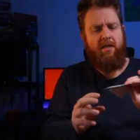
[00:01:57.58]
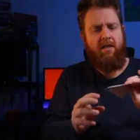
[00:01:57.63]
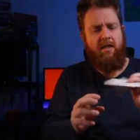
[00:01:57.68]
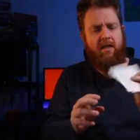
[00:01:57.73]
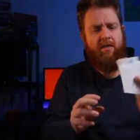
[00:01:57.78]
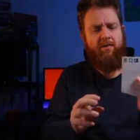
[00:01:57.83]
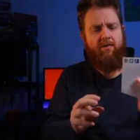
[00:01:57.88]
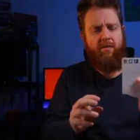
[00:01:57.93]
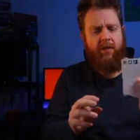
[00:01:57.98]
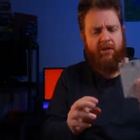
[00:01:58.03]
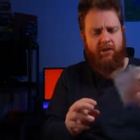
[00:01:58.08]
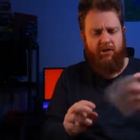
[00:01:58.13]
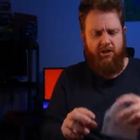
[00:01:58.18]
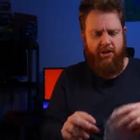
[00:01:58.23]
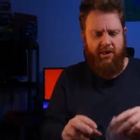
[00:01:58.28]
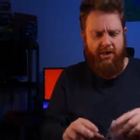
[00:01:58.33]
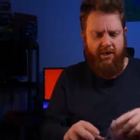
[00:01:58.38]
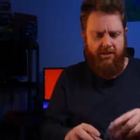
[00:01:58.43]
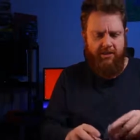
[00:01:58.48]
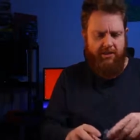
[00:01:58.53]
information
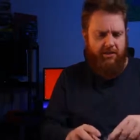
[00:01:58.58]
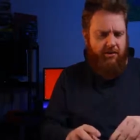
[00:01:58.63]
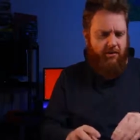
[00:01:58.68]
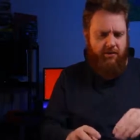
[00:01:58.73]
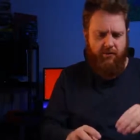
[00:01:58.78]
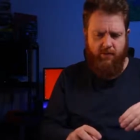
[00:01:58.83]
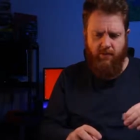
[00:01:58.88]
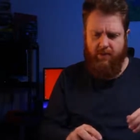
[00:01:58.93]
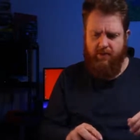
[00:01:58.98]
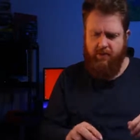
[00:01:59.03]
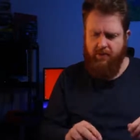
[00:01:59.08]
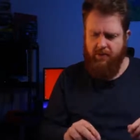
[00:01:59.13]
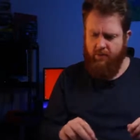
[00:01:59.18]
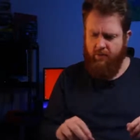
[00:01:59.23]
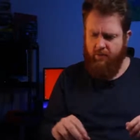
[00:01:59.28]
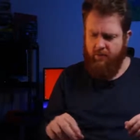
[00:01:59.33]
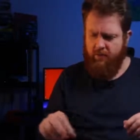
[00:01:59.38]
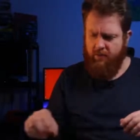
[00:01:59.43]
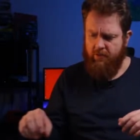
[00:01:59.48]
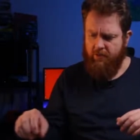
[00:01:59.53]
cards there as well. So
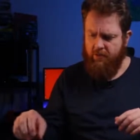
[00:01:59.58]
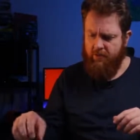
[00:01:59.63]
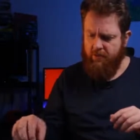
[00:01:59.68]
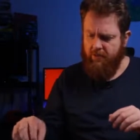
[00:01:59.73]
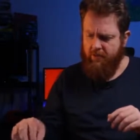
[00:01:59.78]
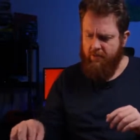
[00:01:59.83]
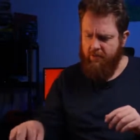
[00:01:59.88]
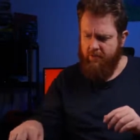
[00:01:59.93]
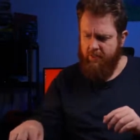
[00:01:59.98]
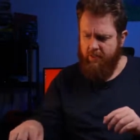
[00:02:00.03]
what I'll do